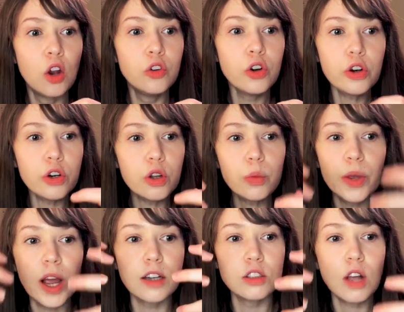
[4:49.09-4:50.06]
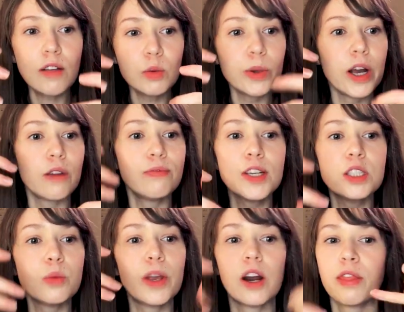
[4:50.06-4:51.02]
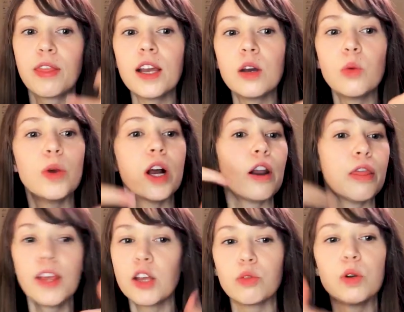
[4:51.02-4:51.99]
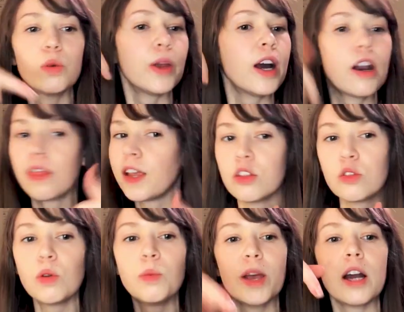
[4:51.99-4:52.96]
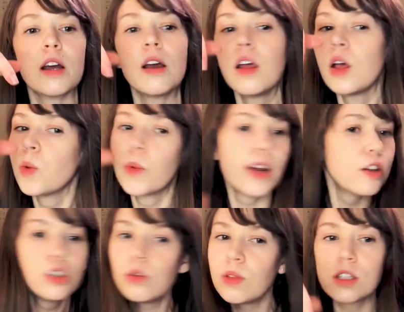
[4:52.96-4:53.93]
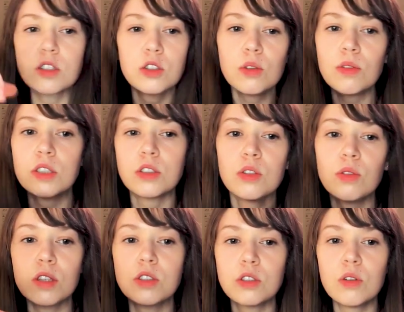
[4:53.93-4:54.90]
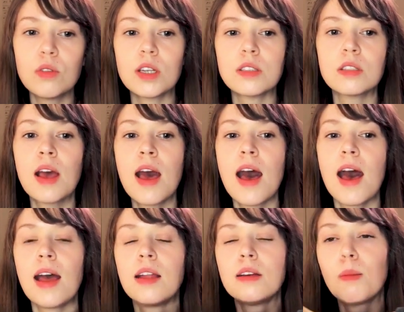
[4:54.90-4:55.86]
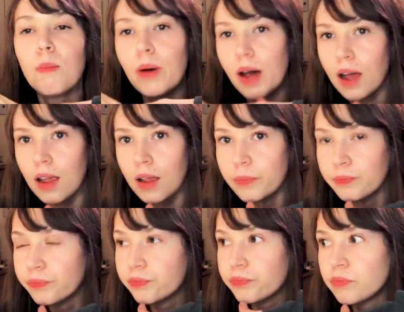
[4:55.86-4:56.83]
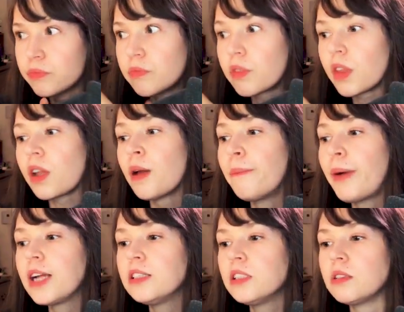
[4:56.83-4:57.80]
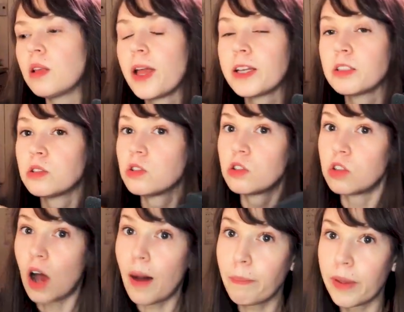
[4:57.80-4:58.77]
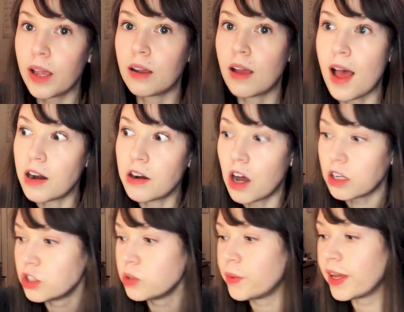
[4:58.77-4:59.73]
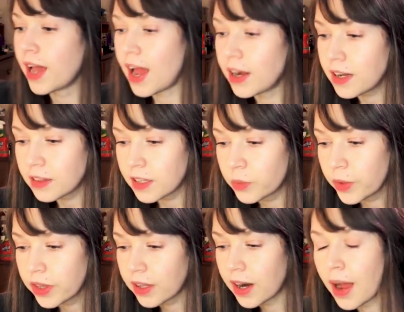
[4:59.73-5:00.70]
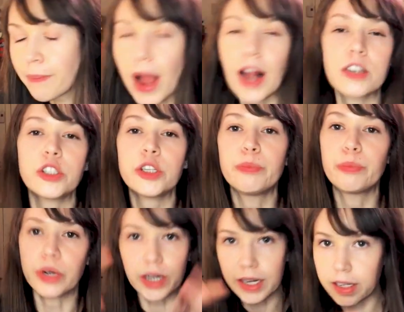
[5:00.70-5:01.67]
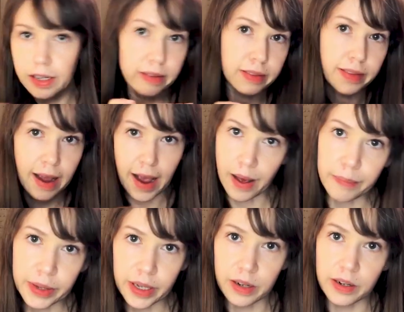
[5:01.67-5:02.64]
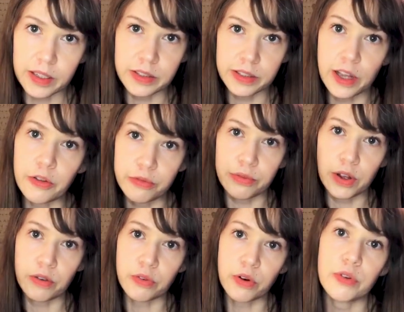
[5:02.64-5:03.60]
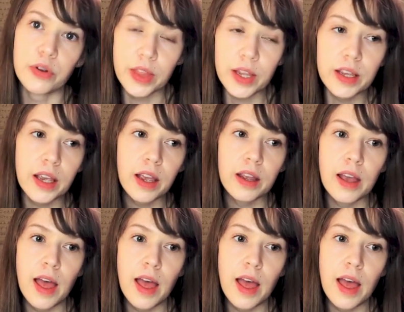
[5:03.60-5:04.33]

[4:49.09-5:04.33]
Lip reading: no, we gotta solve it, we gotta fix it, we gotta think it, we gotta think it through, we gotta do this, do this, do this, do this. And by by just like stopping and not doing anything with it, I'm actually breaking the habit itself of overthinking.